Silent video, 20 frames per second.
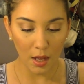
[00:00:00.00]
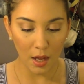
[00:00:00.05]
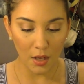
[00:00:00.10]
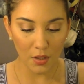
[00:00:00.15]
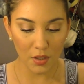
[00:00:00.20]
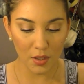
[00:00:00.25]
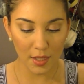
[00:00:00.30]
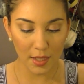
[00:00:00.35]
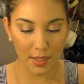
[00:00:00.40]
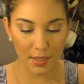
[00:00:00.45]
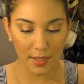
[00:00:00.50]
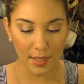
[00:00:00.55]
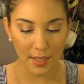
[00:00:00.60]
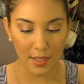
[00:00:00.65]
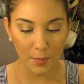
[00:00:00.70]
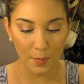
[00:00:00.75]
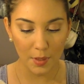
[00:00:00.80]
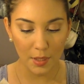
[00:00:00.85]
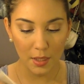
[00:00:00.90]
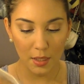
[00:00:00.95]
I'll just take a
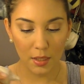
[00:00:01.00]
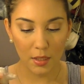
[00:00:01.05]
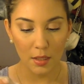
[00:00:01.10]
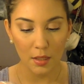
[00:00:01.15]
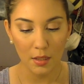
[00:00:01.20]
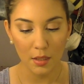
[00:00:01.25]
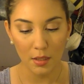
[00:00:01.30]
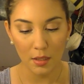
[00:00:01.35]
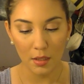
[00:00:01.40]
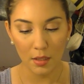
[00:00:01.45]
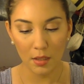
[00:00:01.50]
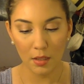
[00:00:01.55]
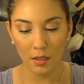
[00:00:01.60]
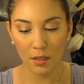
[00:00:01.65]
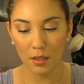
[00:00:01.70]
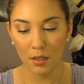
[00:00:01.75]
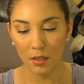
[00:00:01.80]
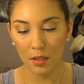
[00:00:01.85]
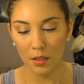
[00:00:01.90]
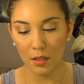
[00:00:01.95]
tiny bit
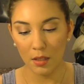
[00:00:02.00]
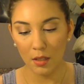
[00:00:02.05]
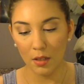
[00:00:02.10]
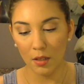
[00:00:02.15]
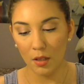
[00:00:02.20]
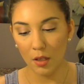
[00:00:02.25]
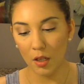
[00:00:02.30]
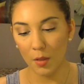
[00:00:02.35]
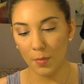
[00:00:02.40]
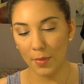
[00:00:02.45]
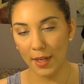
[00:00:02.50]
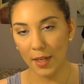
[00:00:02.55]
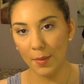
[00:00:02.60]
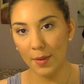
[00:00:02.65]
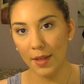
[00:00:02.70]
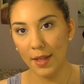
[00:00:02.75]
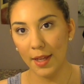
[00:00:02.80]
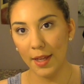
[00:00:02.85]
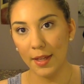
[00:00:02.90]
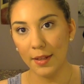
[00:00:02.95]
on the back of my
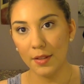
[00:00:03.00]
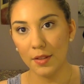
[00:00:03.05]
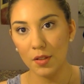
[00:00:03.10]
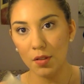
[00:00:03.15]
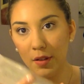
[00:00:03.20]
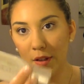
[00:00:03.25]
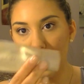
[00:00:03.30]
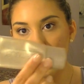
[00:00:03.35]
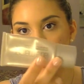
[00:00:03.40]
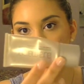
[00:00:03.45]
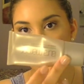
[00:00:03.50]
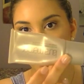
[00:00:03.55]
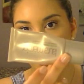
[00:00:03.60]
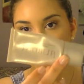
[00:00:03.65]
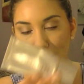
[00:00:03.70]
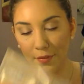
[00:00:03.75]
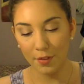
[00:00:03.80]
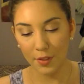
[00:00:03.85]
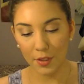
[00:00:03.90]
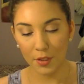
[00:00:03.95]
hand. So there's
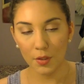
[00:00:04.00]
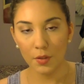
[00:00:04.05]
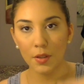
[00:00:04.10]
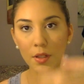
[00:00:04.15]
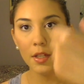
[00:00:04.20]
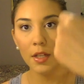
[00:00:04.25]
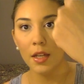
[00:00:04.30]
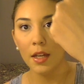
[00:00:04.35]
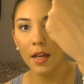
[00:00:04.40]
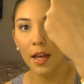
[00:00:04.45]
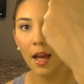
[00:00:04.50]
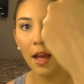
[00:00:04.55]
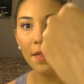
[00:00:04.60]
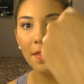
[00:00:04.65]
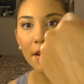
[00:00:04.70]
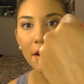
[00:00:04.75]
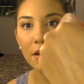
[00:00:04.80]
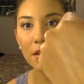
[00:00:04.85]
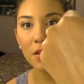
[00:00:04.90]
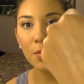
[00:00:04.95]
that for you. And
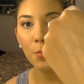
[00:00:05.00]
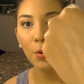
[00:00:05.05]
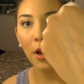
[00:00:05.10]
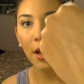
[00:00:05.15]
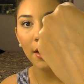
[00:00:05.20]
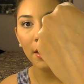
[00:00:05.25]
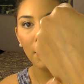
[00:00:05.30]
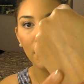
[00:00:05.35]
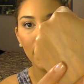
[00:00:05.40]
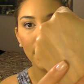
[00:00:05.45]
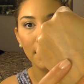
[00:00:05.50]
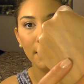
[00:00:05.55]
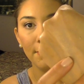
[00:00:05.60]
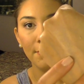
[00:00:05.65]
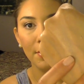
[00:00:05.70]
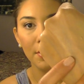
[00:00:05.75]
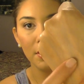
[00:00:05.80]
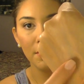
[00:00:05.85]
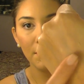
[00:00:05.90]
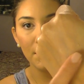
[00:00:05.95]
there's the product right there.
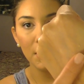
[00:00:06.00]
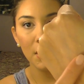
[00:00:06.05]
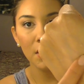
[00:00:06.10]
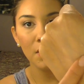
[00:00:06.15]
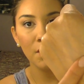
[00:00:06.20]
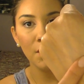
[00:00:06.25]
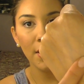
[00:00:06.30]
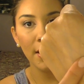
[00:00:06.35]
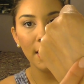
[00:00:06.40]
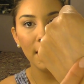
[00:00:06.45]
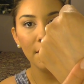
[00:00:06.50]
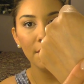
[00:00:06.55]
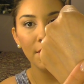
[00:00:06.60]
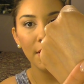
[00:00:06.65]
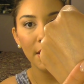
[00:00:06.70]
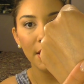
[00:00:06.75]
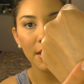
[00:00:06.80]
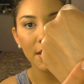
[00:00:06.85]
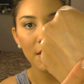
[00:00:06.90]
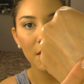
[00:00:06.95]
So we see it's very,
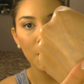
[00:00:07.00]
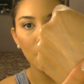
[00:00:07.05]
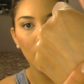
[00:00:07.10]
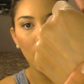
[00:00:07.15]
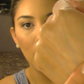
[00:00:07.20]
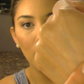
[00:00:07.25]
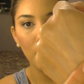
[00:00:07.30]
very small.